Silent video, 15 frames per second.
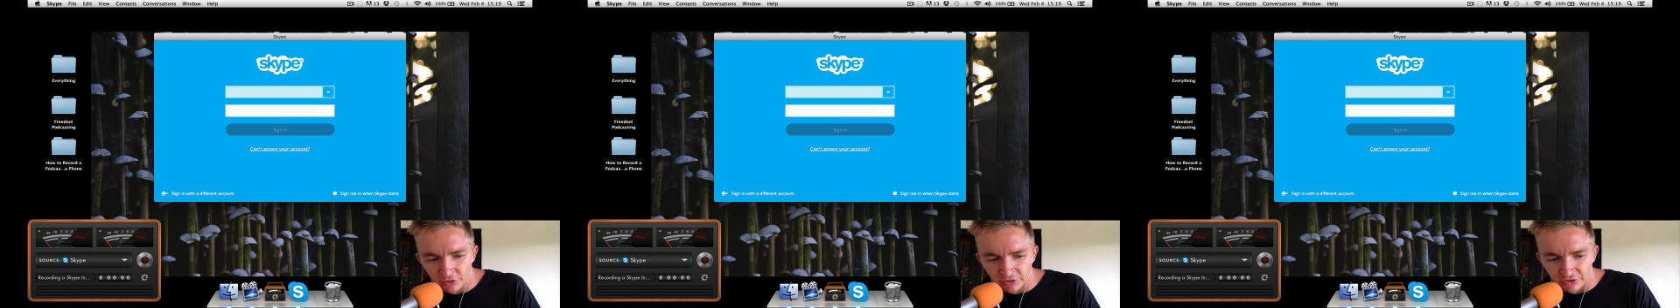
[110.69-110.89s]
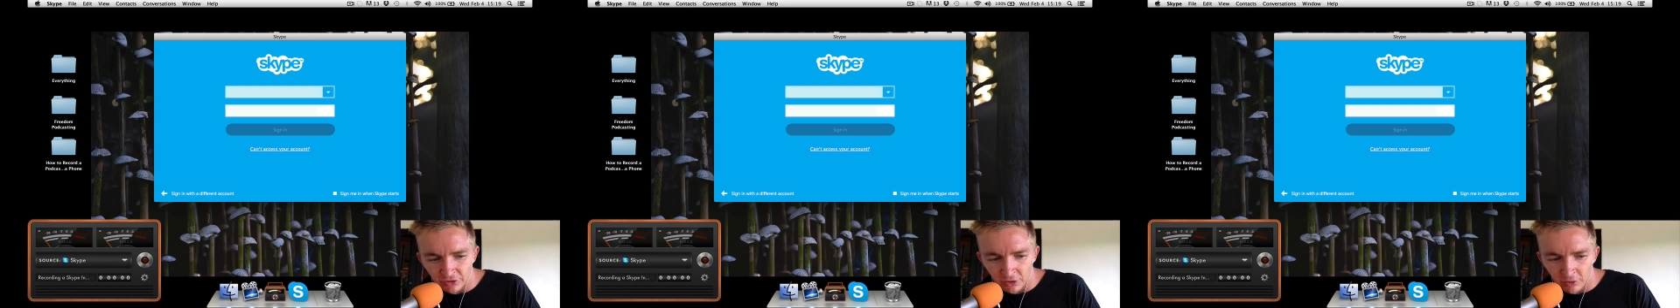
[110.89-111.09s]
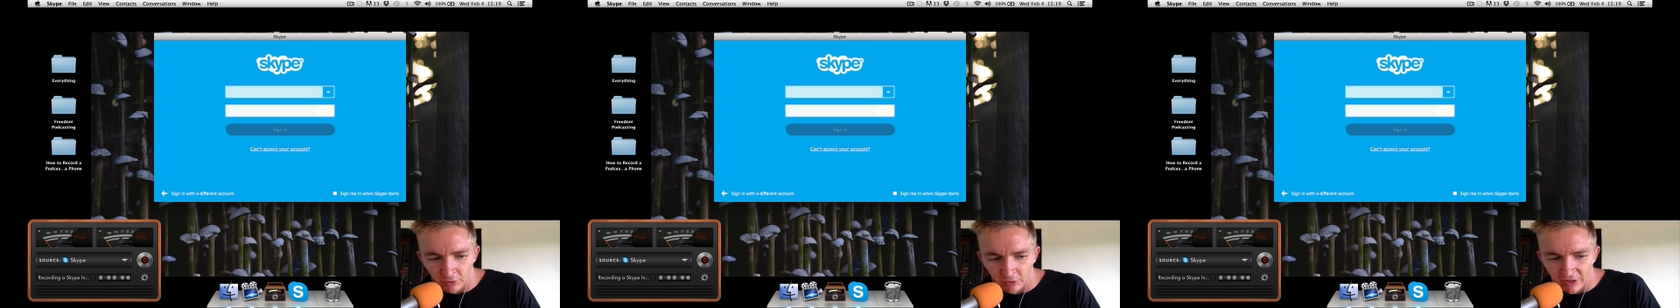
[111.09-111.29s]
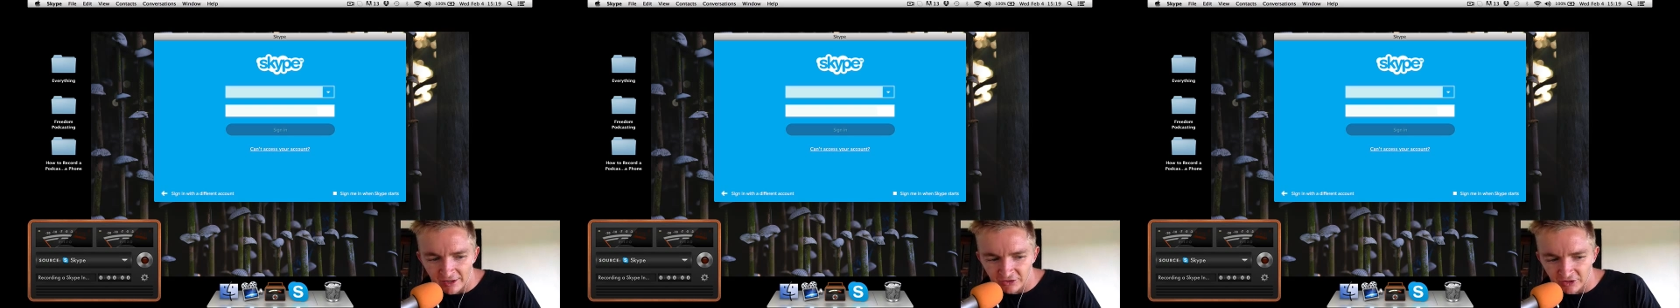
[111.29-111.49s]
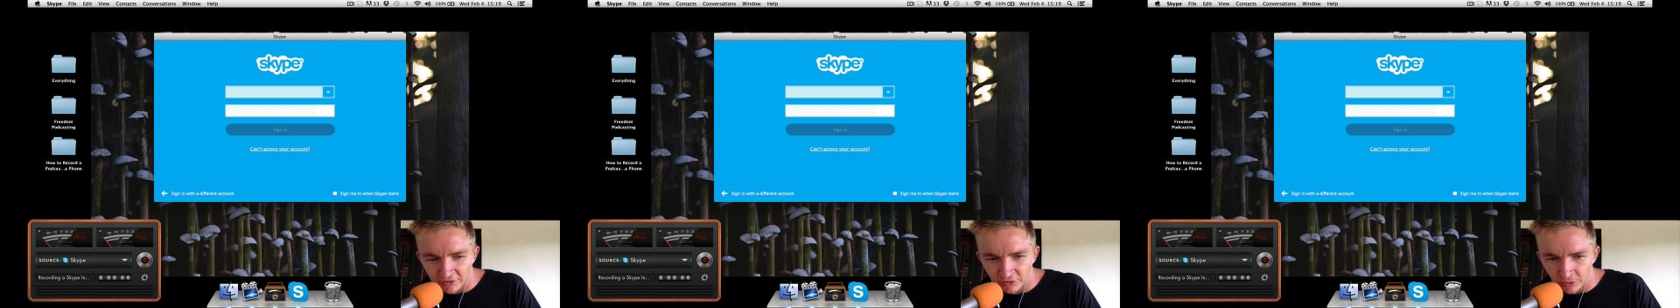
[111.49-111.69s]
so
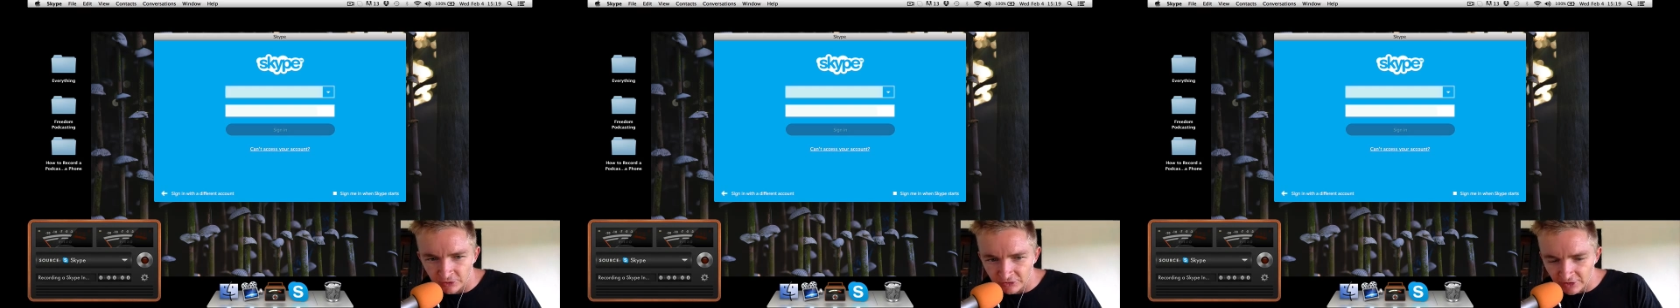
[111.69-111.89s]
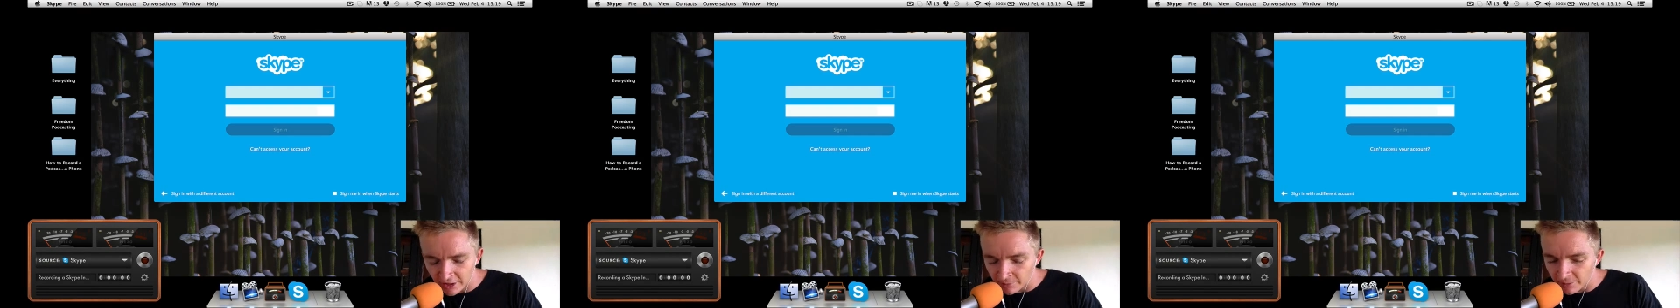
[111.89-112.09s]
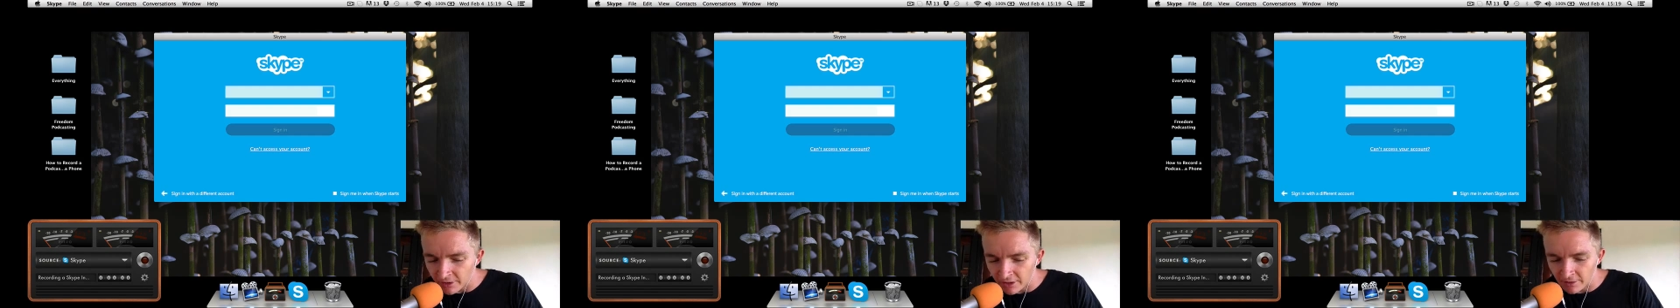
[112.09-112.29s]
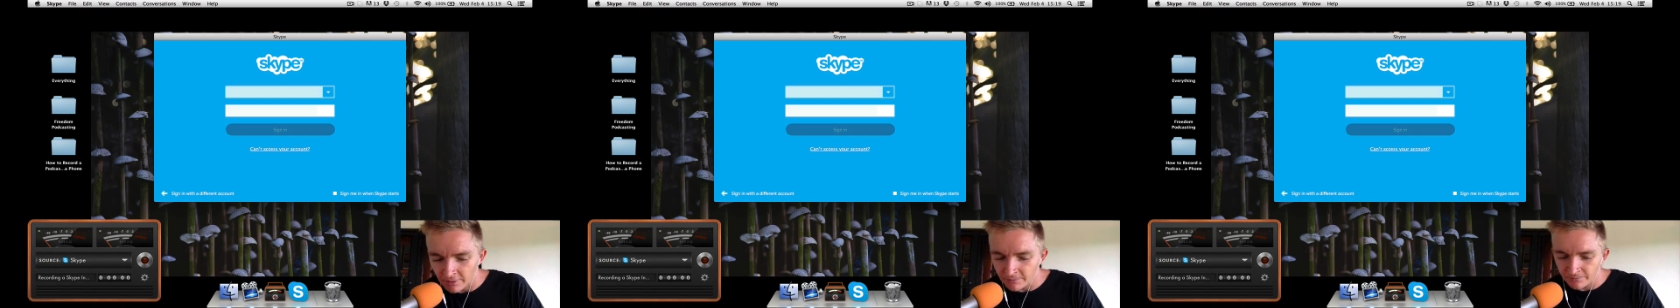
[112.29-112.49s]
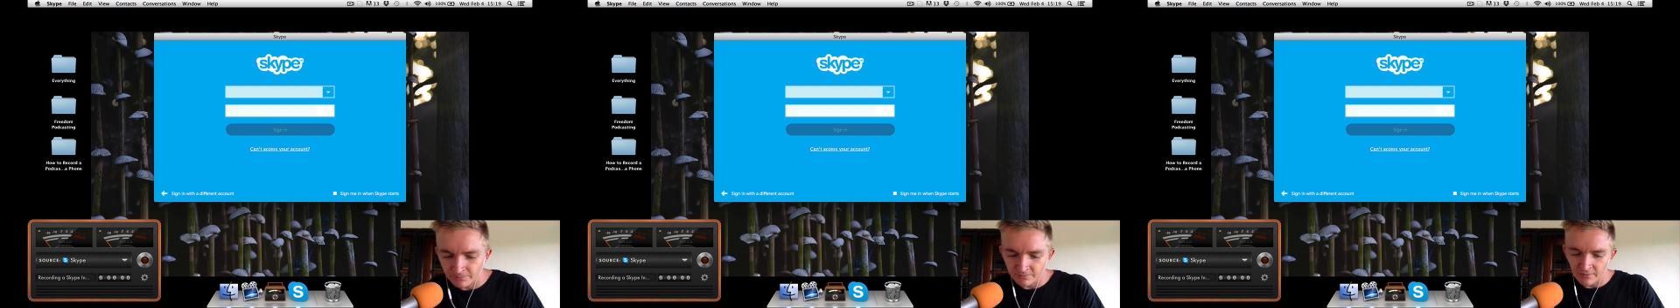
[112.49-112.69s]
that saves you a step.
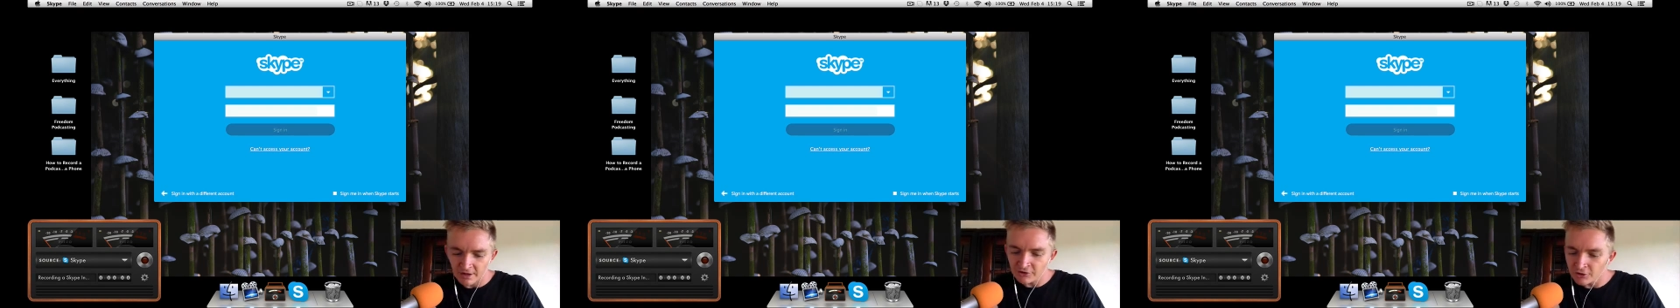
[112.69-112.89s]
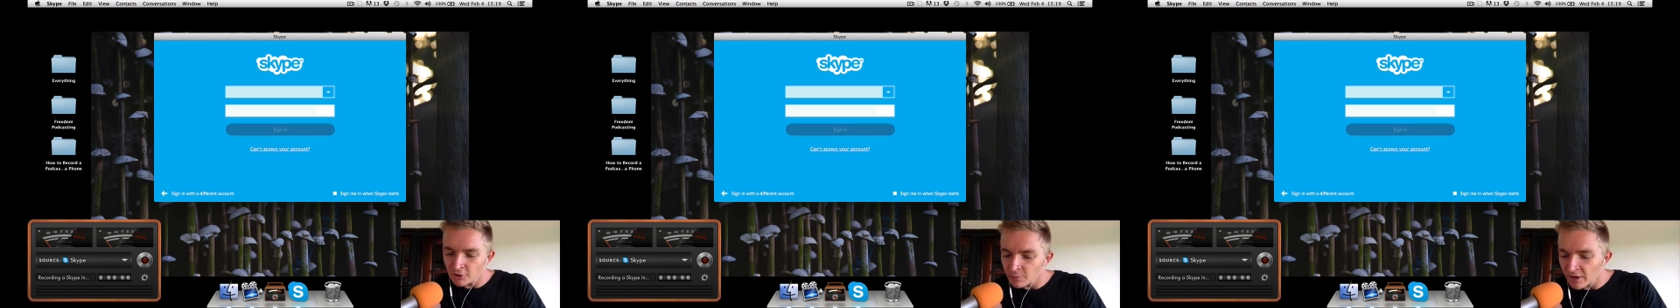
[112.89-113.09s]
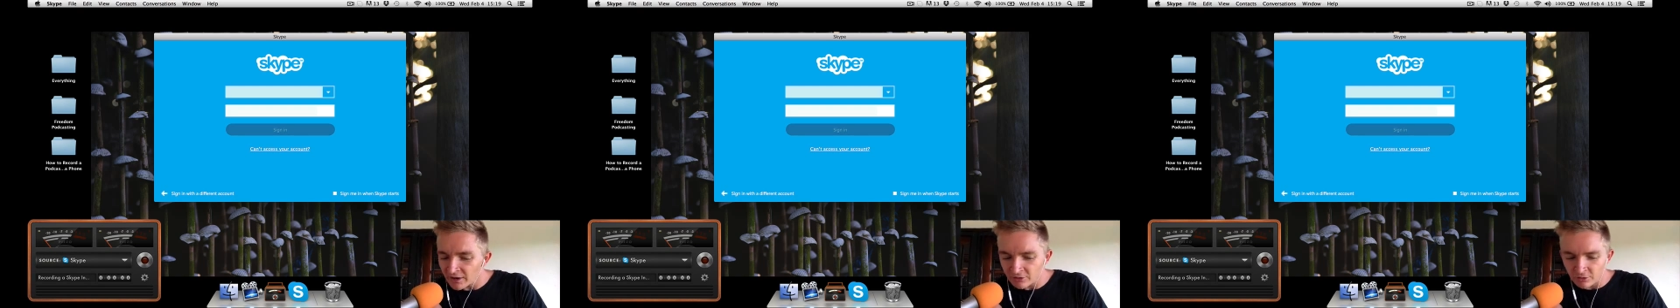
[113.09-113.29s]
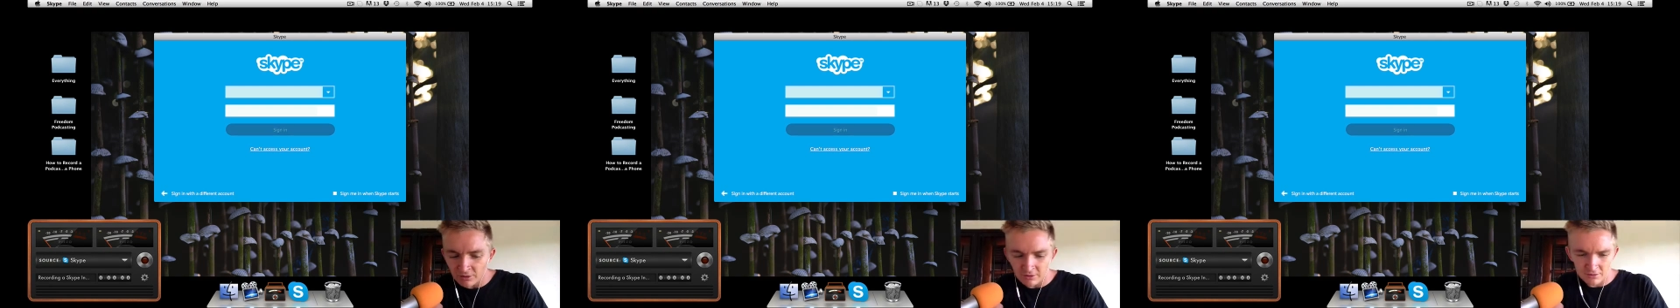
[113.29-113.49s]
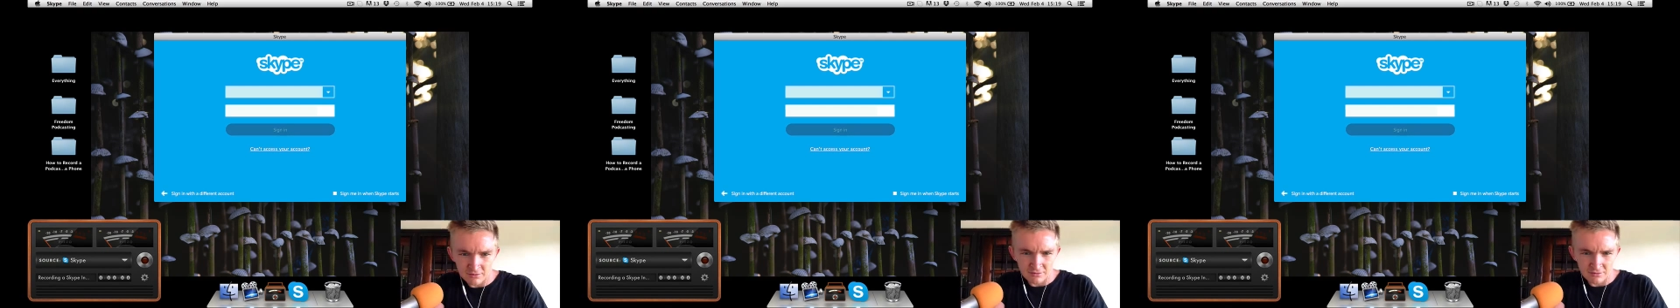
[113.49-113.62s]
Enter your password.